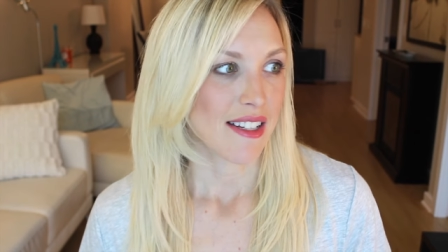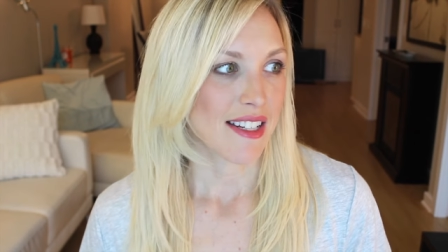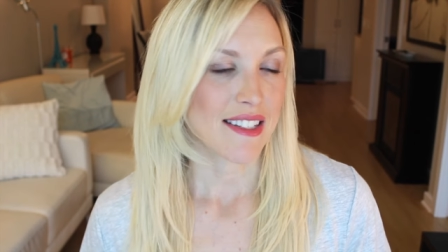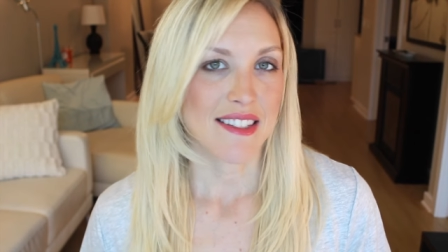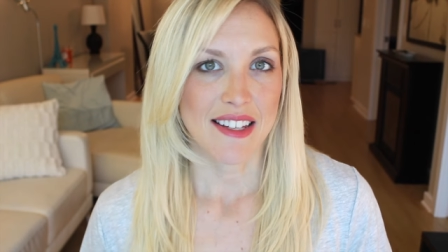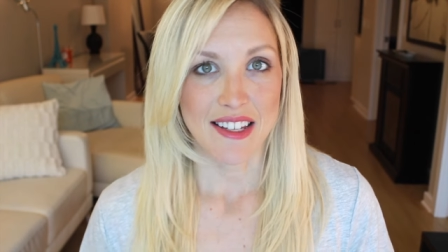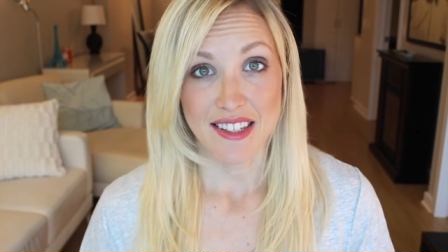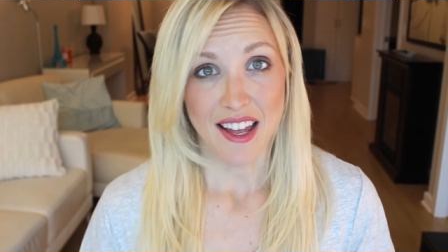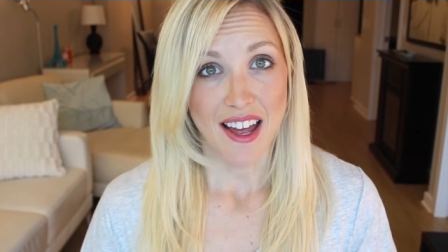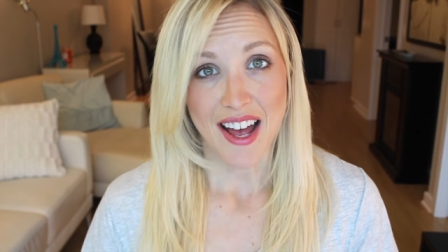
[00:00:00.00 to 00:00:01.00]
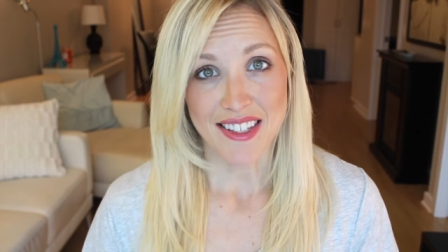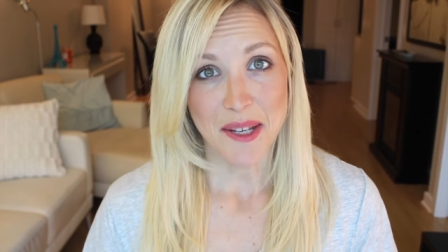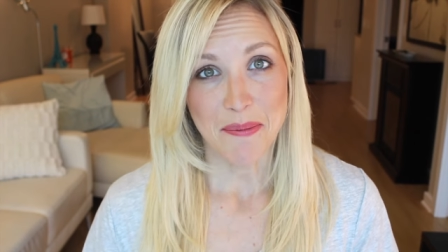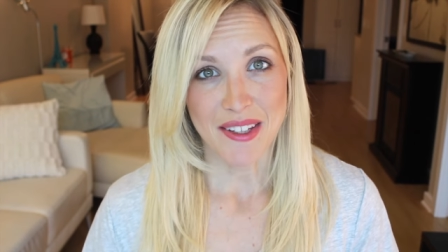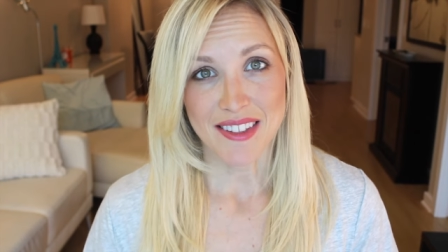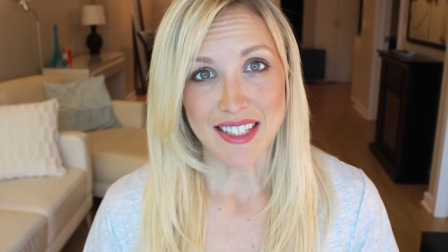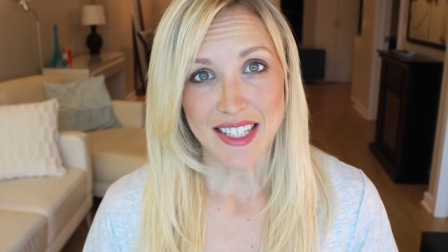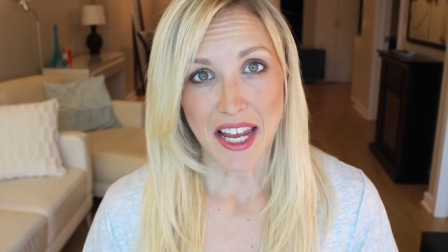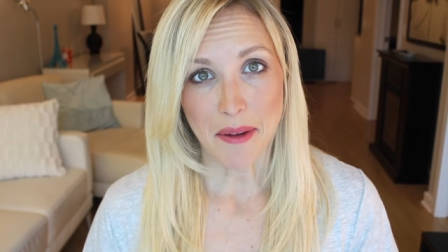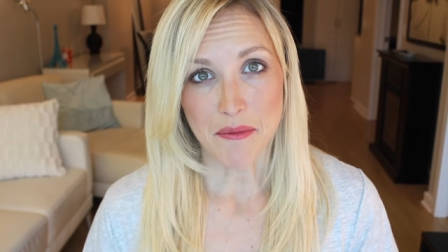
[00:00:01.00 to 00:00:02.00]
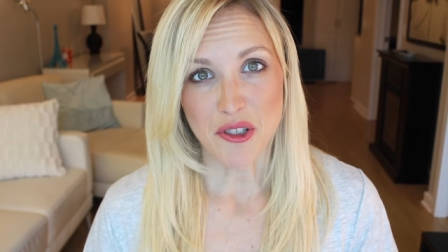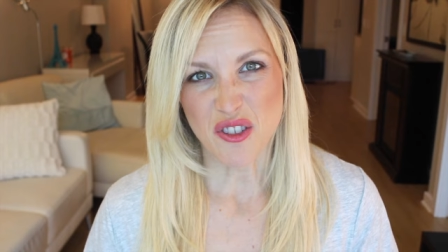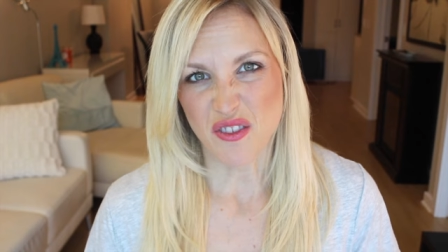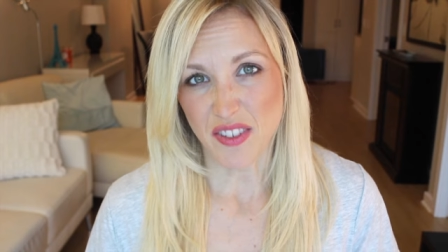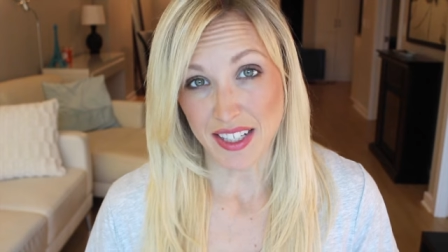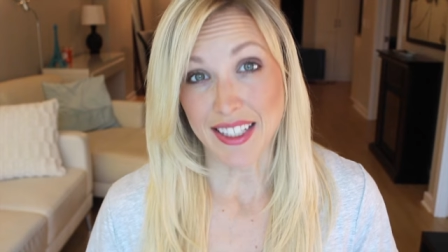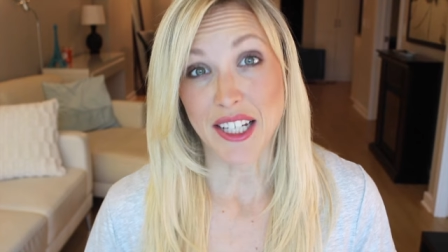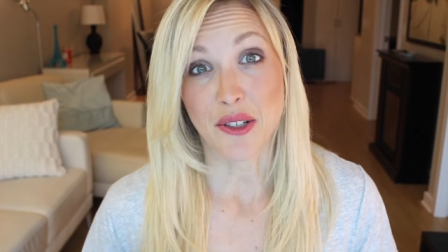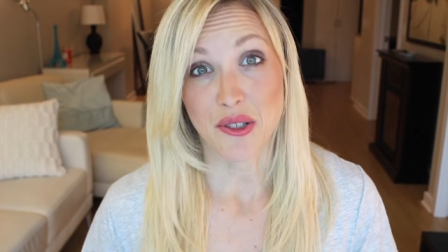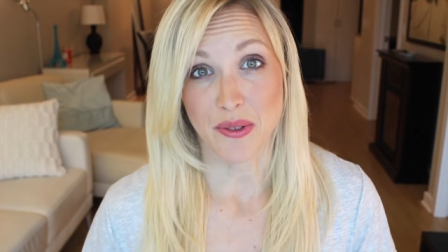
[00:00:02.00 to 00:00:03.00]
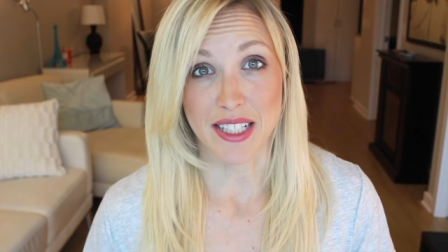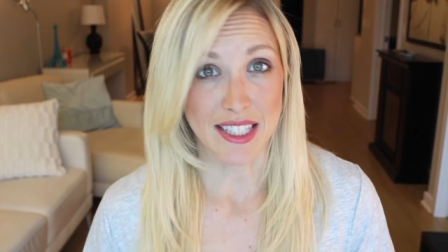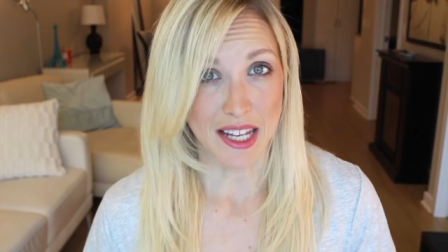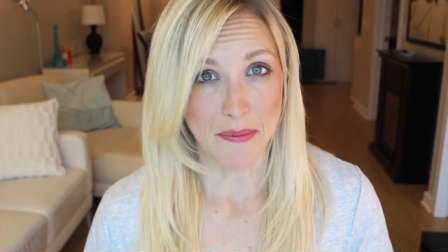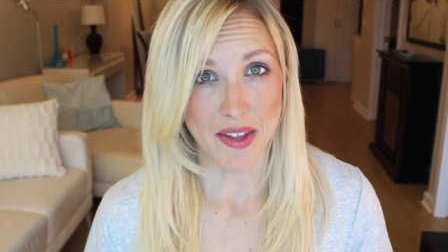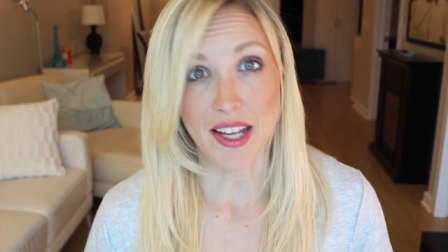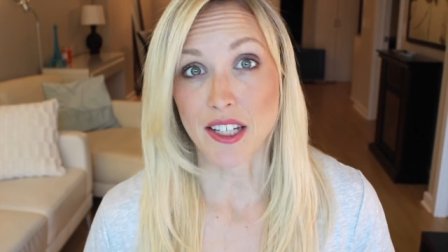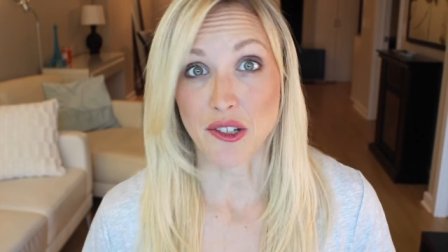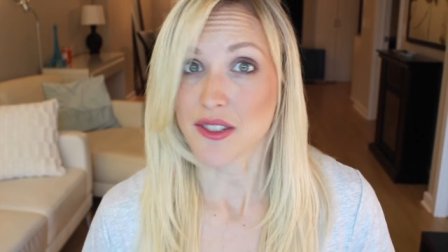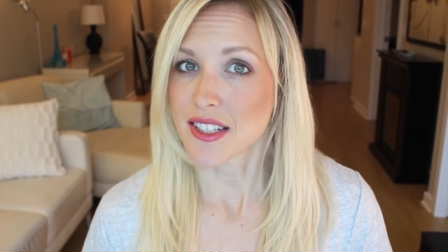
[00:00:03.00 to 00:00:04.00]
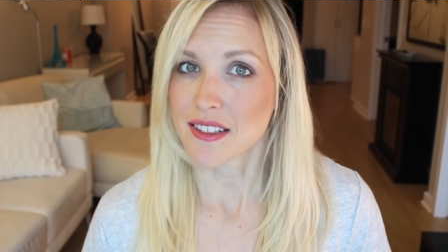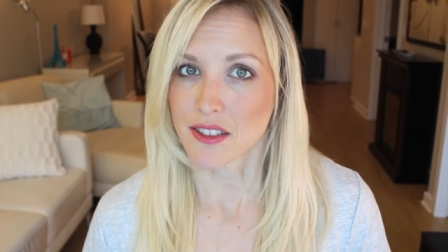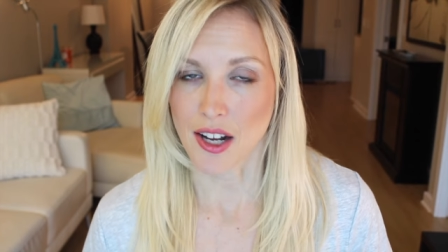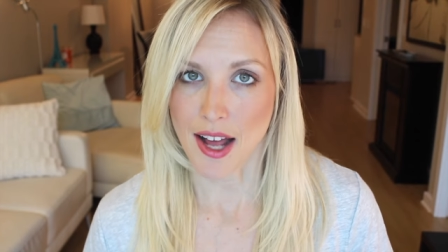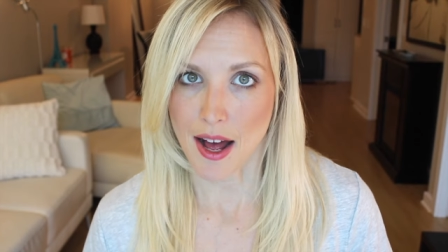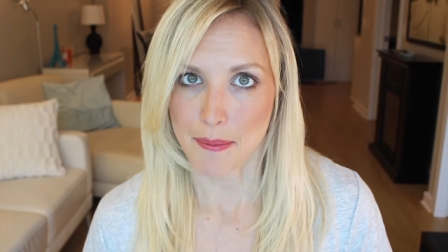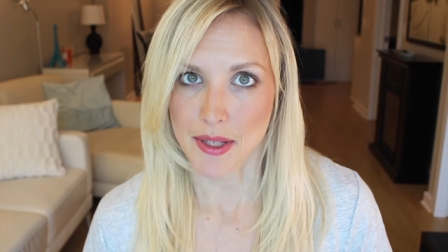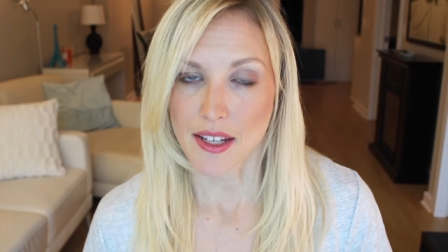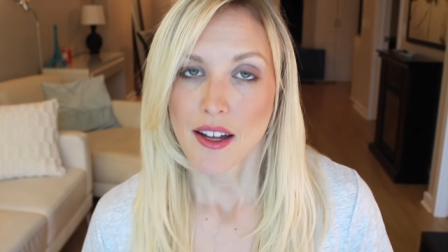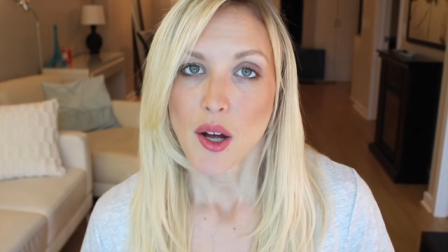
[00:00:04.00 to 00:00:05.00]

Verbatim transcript: Is, is, has it been the same? Do you feel like you're doing the same thing and you're still not happy?